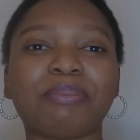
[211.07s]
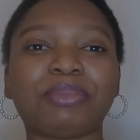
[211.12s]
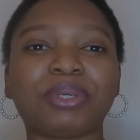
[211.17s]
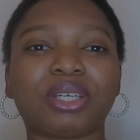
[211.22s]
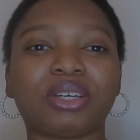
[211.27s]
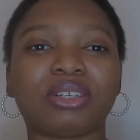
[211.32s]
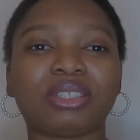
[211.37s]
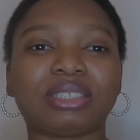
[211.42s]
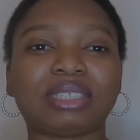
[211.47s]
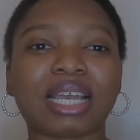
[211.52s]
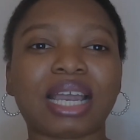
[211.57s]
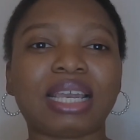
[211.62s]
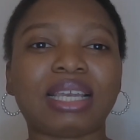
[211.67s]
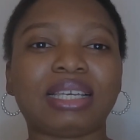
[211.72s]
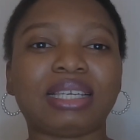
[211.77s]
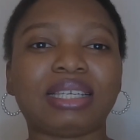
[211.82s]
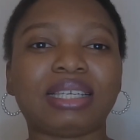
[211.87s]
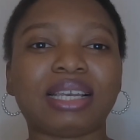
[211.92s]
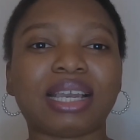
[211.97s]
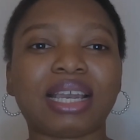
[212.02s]
because
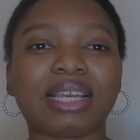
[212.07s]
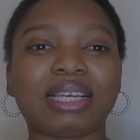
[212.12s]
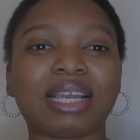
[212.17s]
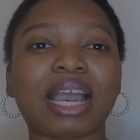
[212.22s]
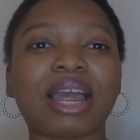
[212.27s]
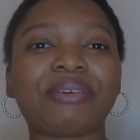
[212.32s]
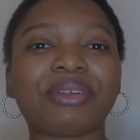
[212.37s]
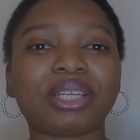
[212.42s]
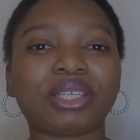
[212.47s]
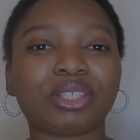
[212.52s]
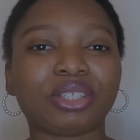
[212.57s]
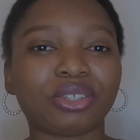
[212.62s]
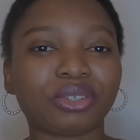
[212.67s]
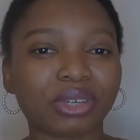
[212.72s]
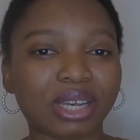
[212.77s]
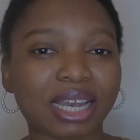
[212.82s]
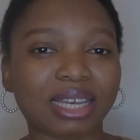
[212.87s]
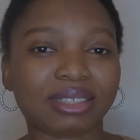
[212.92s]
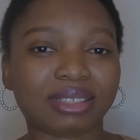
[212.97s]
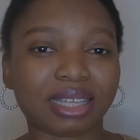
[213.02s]
I carried
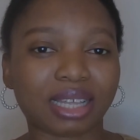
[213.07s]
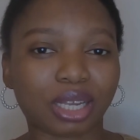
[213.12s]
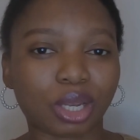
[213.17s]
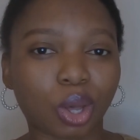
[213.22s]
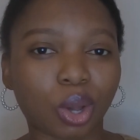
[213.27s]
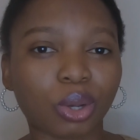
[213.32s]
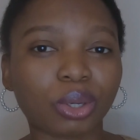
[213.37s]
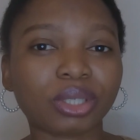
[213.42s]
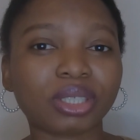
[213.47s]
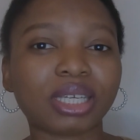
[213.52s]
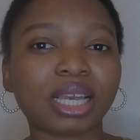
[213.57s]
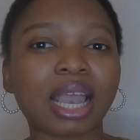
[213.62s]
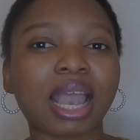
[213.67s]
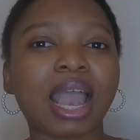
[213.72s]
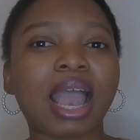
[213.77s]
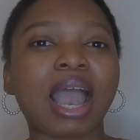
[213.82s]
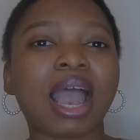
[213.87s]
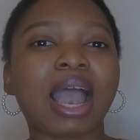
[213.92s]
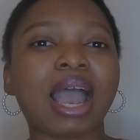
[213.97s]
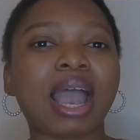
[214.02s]
you guys along
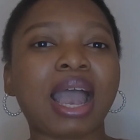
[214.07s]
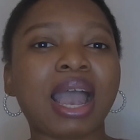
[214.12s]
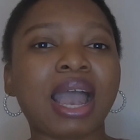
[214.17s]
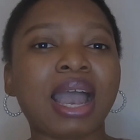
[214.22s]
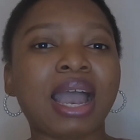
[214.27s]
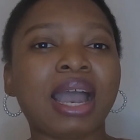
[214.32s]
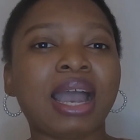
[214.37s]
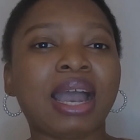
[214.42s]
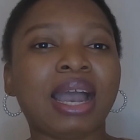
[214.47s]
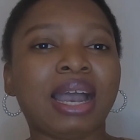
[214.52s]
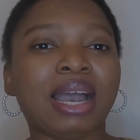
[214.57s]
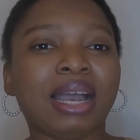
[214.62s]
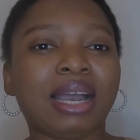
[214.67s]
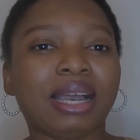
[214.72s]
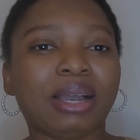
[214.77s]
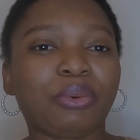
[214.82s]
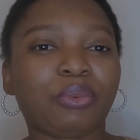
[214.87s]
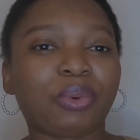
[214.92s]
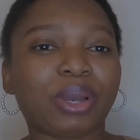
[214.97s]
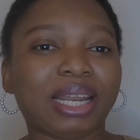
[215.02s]

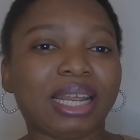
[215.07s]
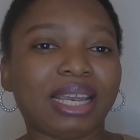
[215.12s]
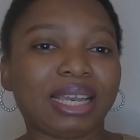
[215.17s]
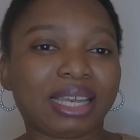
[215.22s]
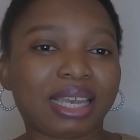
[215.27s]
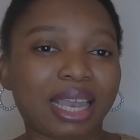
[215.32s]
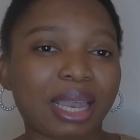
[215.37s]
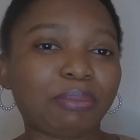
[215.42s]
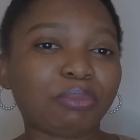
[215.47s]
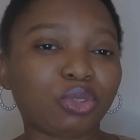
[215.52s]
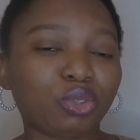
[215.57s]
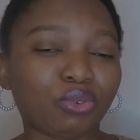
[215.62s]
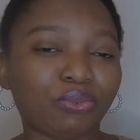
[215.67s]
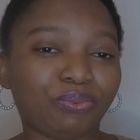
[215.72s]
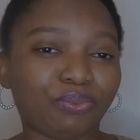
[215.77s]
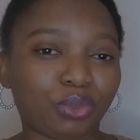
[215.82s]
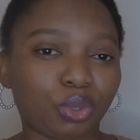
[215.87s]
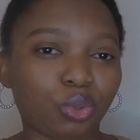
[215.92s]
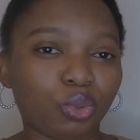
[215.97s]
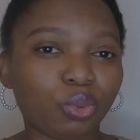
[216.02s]
when I came to
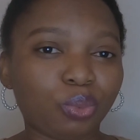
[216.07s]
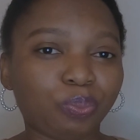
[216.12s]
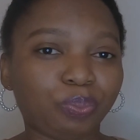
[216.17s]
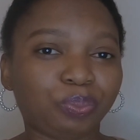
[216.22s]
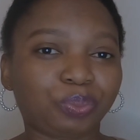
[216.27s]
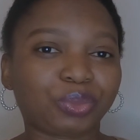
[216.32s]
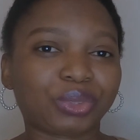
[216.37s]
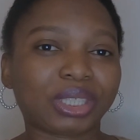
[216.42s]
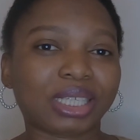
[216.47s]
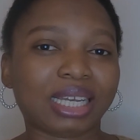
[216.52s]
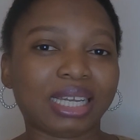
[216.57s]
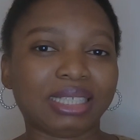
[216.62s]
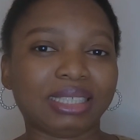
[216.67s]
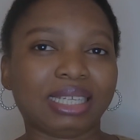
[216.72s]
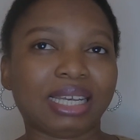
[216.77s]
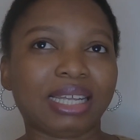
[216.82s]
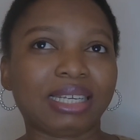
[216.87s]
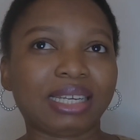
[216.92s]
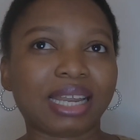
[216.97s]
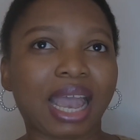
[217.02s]
view, and
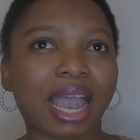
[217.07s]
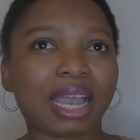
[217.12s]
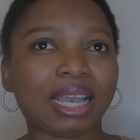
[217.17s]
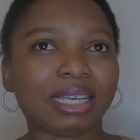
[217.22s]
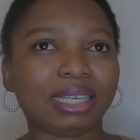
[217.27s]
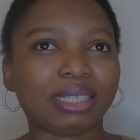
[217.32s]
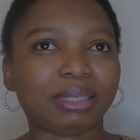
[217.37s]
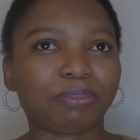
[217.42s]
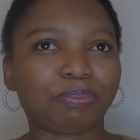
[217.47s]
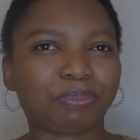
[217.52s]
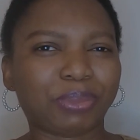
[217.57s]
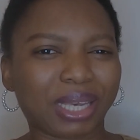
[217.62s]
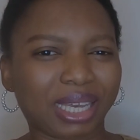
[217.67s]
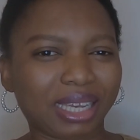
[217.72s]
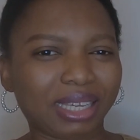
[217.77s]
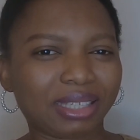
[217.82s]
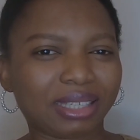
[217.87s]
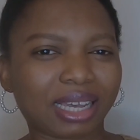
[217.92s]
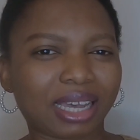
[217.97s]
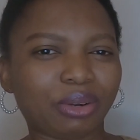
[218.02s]
then I
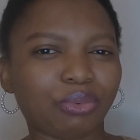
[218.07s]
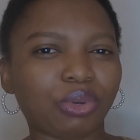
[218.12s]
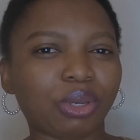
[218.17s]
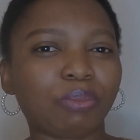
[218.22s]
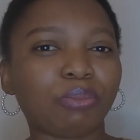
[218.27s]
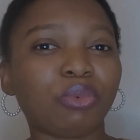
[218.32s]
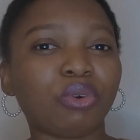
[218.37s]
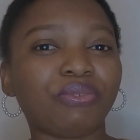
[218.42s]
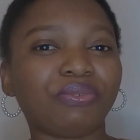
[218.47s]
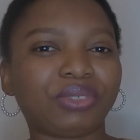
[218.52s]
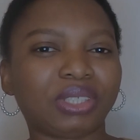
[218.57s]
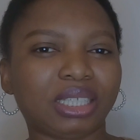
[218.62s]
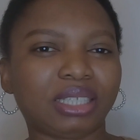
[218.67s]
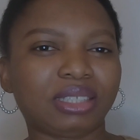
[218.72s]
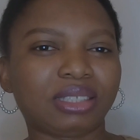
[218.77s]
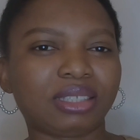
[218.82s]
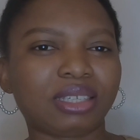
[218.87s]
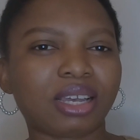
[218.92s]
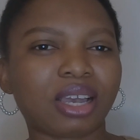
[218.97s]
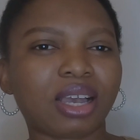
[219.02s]
paid and we moved
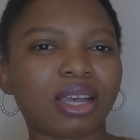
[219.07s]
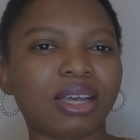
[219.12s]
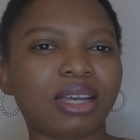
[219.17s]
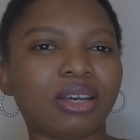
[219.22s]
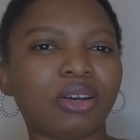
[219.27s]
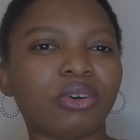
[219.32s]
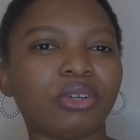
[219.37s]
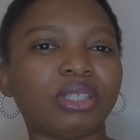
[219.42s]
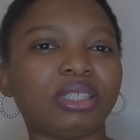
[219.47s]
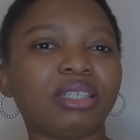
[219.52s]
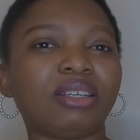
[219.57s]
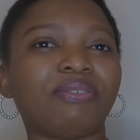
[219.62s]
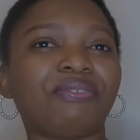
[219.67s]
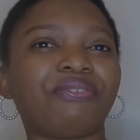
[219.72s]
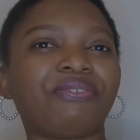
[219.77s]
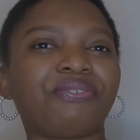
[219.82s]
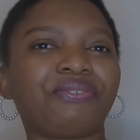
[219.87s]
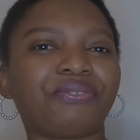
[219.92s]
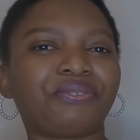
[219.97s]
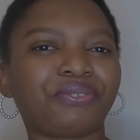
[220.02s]
in on the
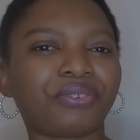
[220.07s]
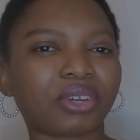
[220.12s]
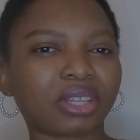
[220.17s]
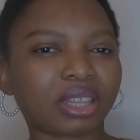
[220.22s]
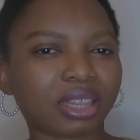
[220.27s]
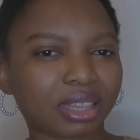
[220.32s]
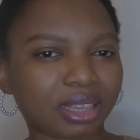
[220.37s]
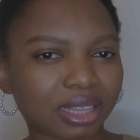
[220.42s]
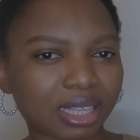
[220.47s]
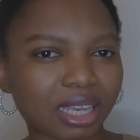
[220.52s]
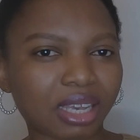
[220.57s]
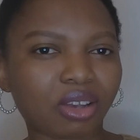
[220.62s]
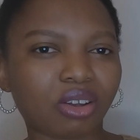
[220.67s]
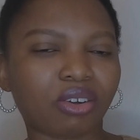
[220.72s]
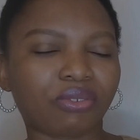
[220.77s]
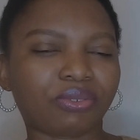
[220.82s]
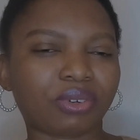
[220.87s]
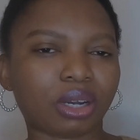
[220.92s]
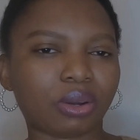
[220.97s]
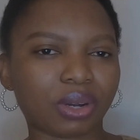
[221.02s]
4th day
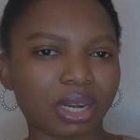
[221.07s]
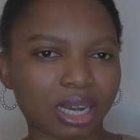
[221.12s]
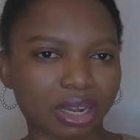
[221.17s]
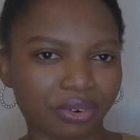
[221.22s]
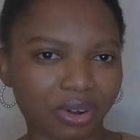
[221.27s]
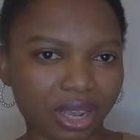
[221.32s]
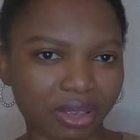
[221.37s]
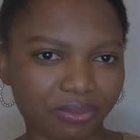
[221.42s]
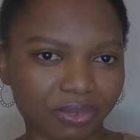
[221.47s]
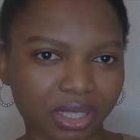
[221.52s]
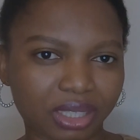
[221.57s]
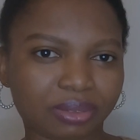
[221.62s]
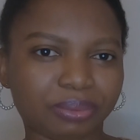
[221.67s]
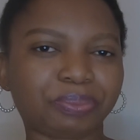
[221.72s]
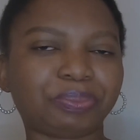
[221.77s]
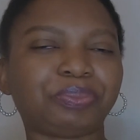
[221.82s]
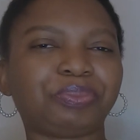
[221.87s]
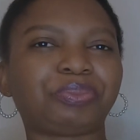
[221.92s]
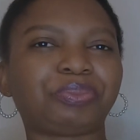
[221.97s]
of our arrival.